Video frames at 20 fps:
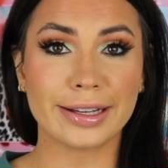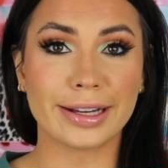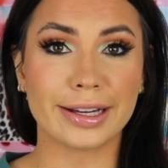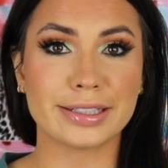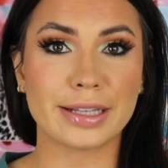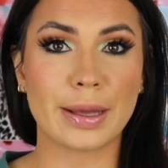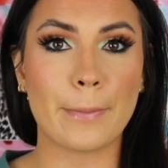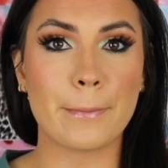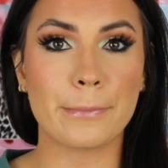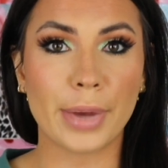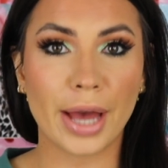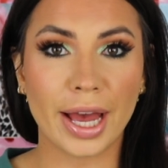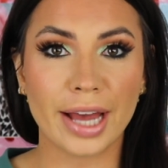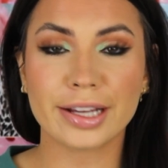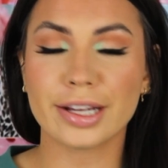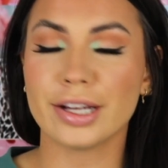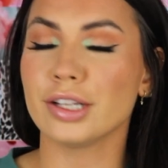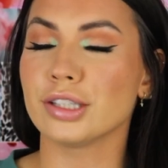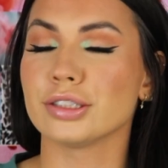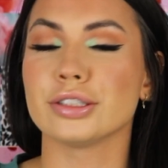guys, I'm back.
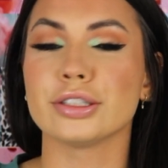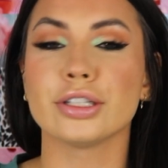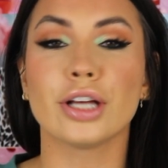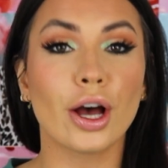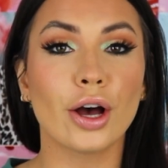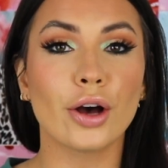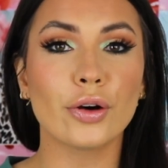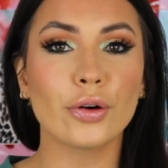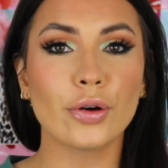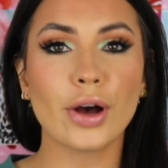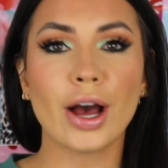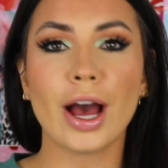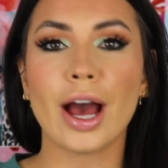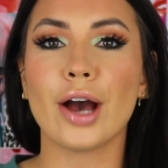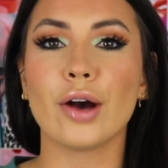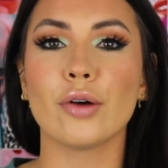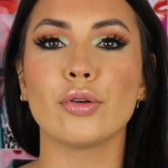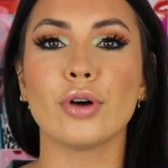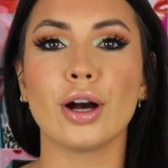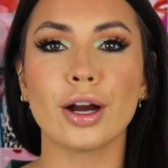Hello,
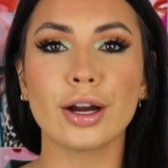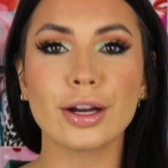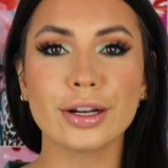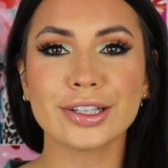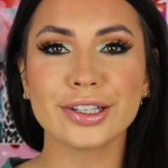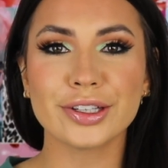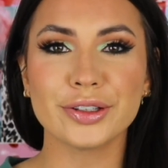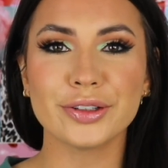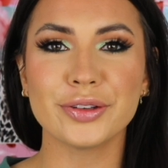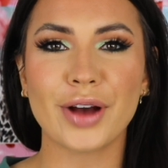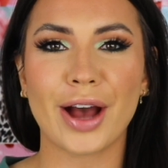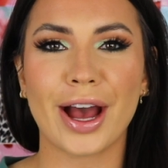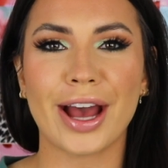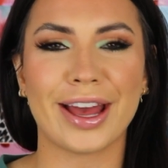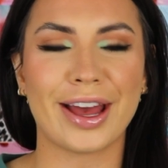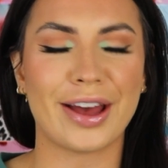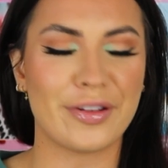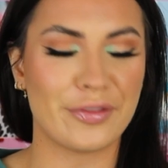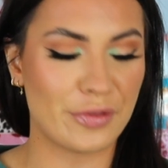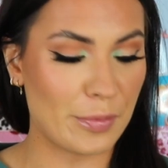how are you? I
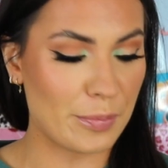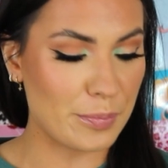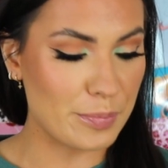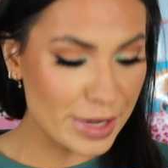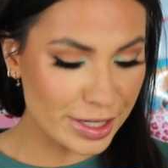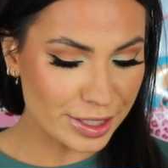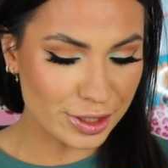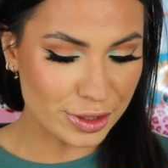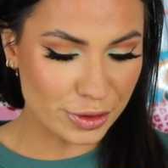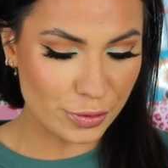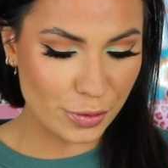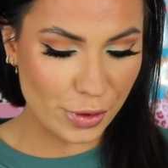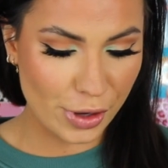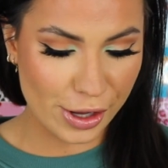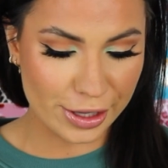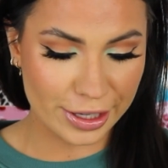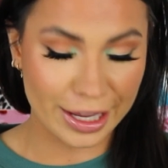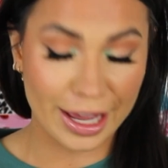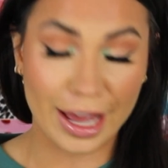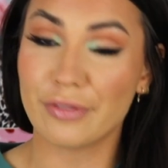have missed you all.
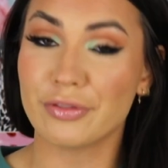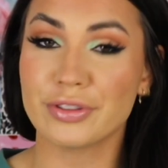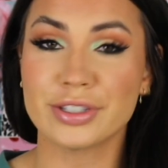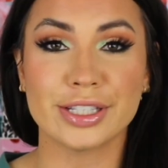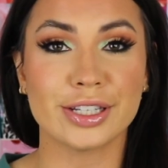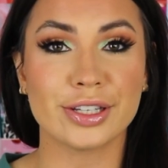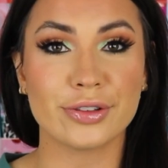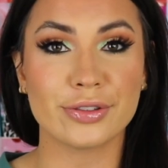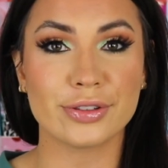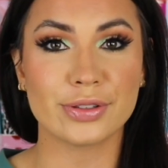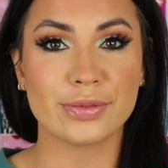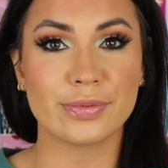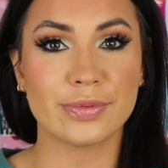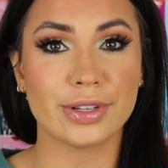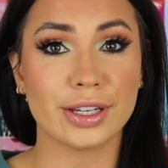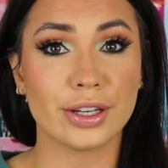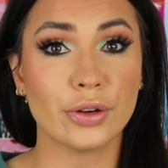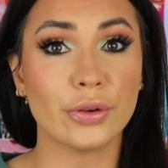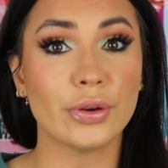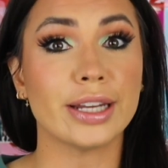I haven't done a YouTube
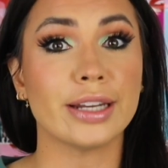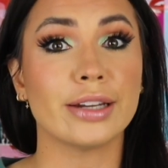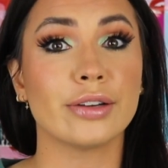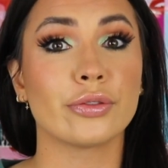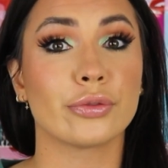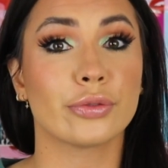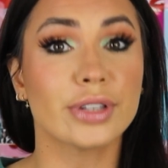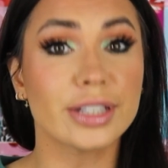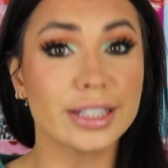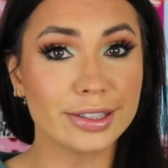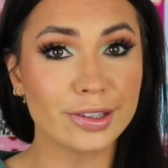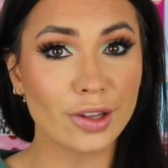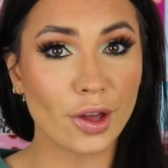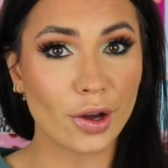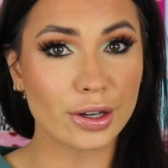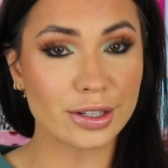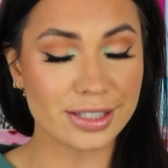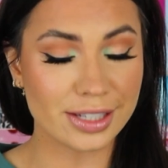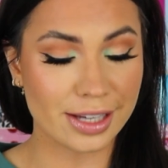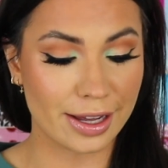video in a really
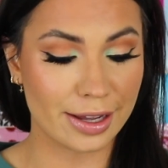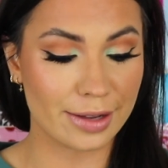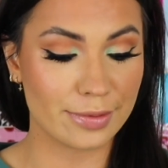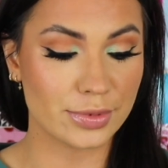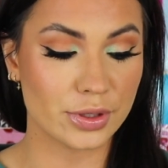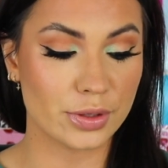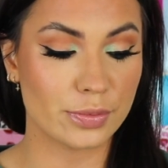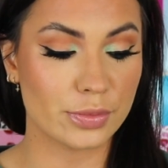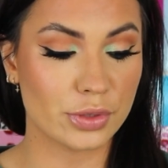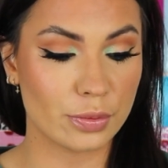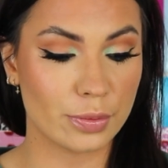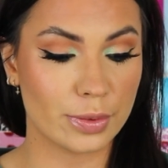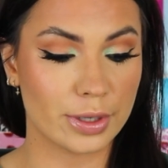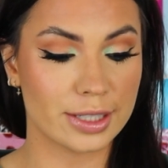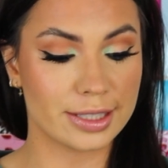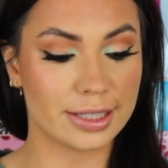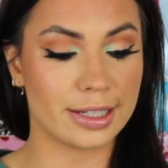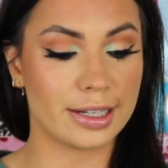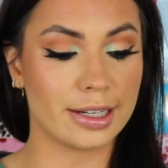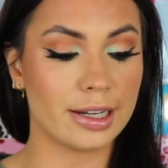long time, so I'm super
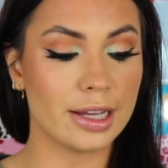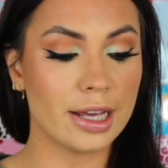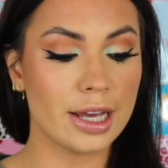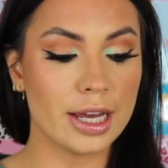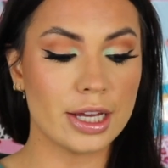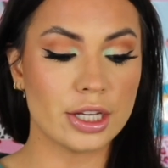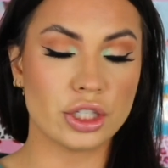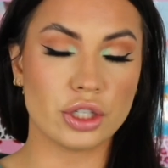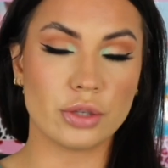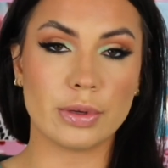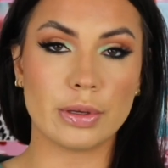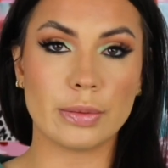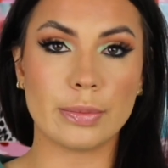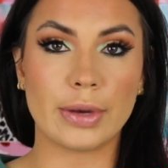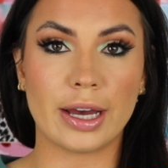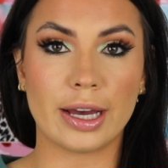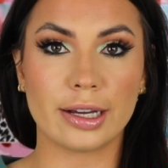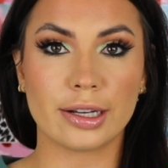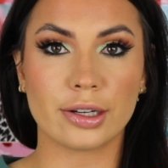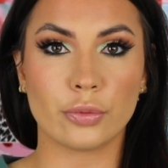excited to be
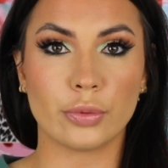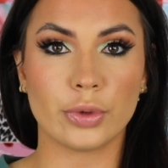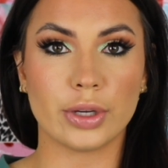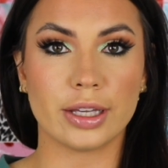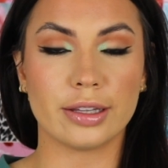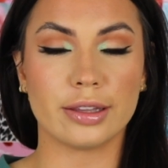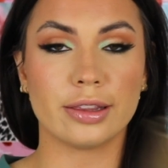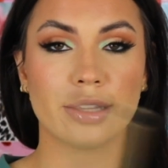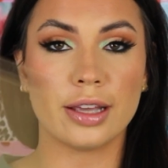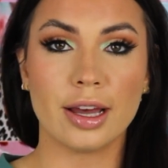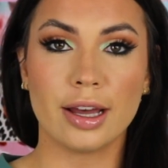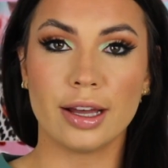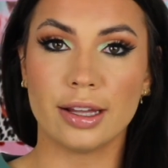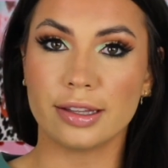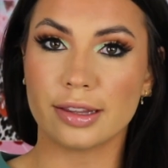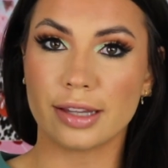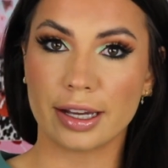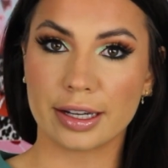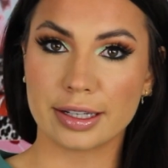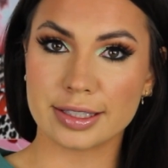back with
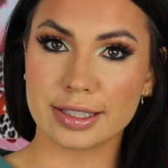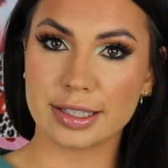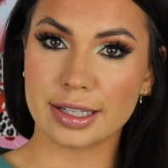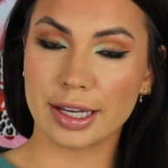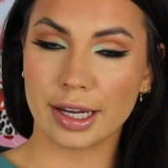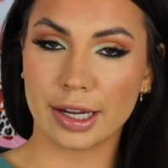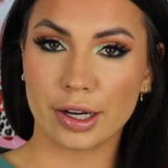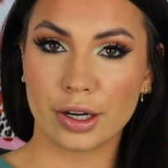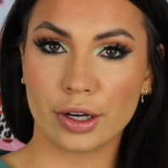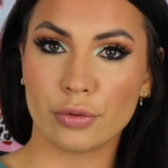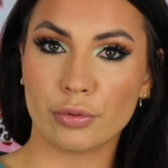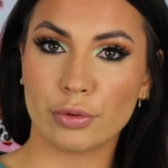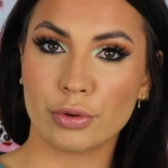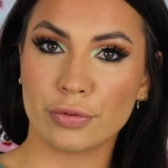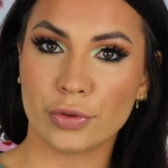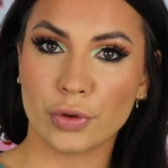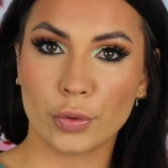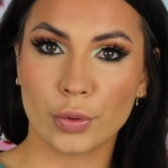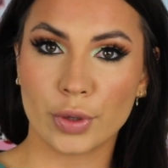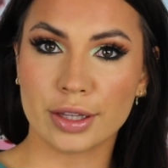Luxy Hair
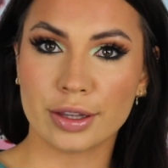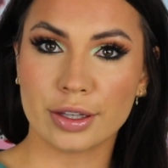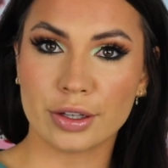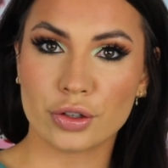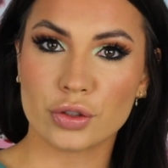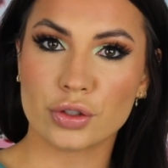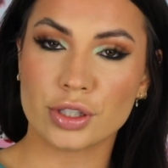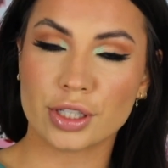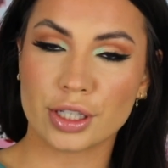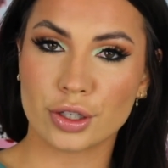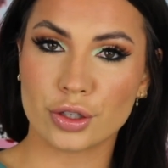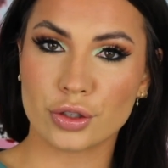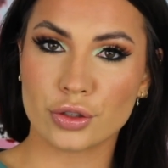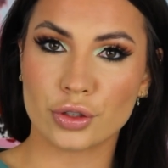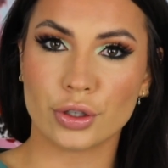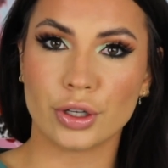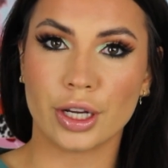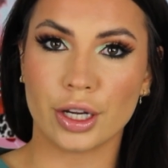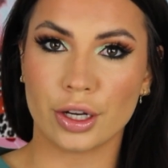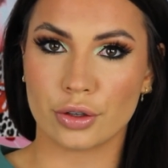reviewing their
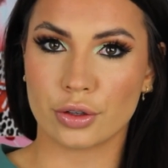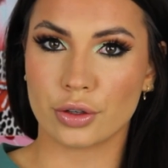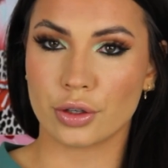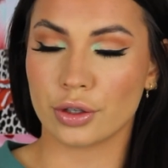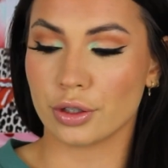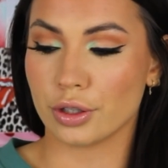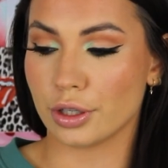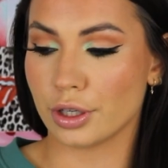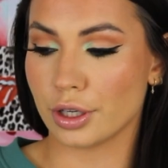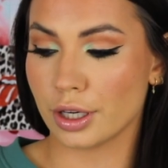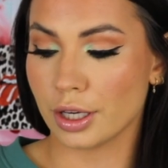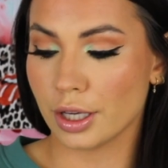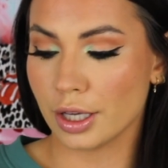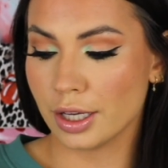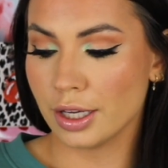signature hair curler.